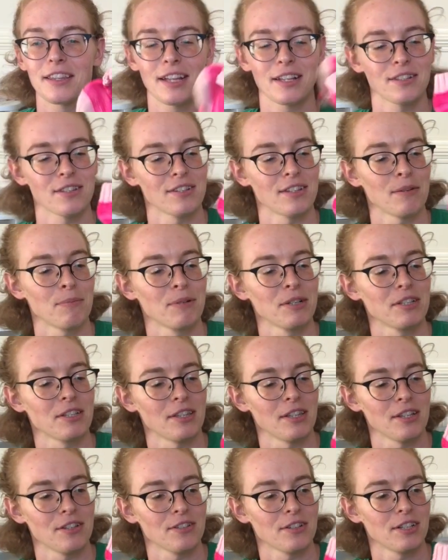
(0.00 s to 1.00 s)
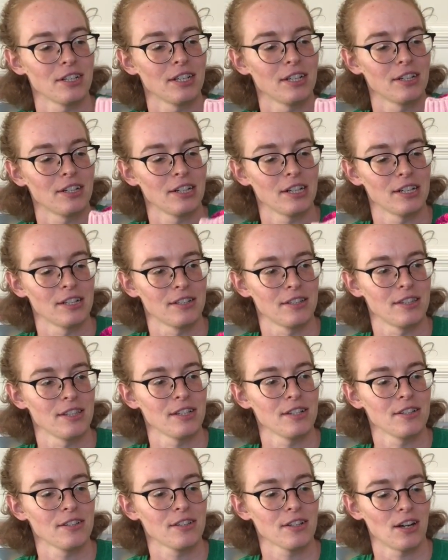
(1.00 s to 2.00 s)
that's the same reason these are in here, is
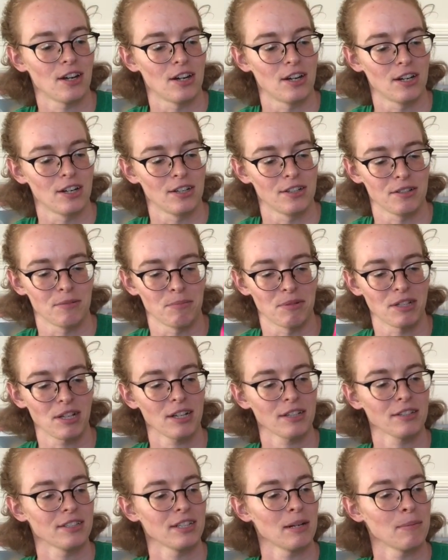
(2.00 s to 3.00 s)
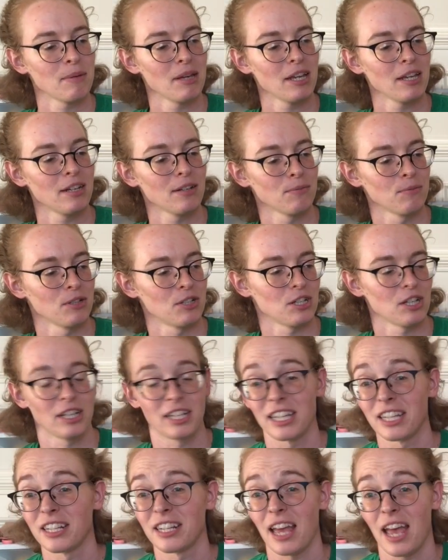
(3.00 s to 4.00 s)
these are some socks that I made, which
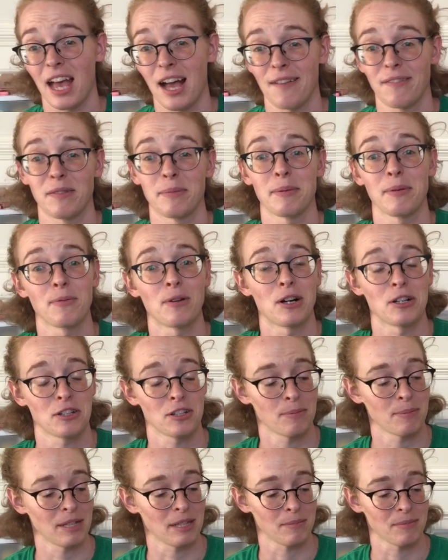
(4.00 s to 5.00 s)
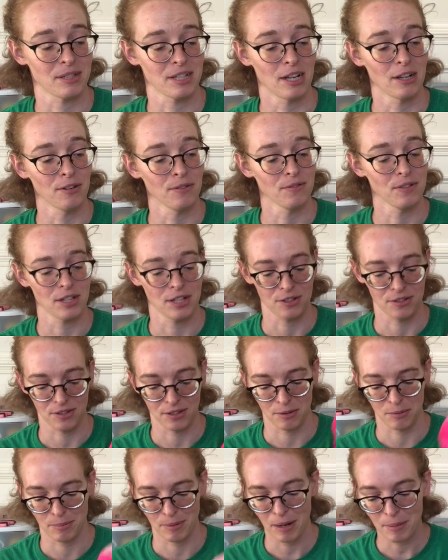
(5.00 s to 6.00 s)
again have to be washed by themselves. And so
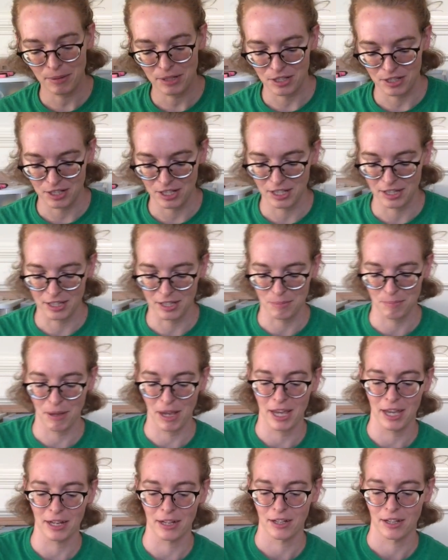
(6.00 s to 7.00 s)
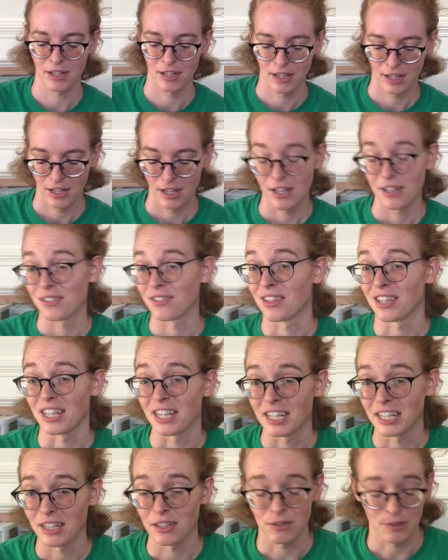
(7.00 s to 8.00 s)
they were probably just in this bag so they
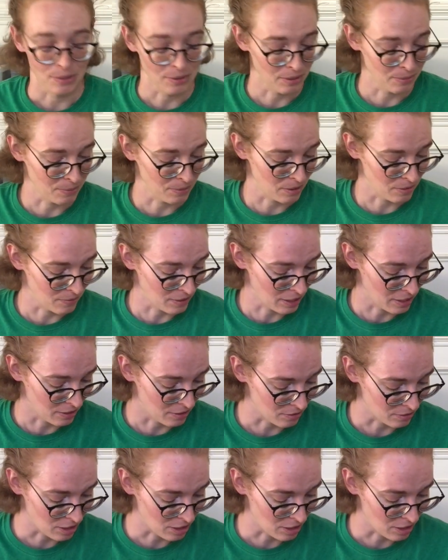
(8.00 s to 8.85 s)
didn't get thrown in with the regular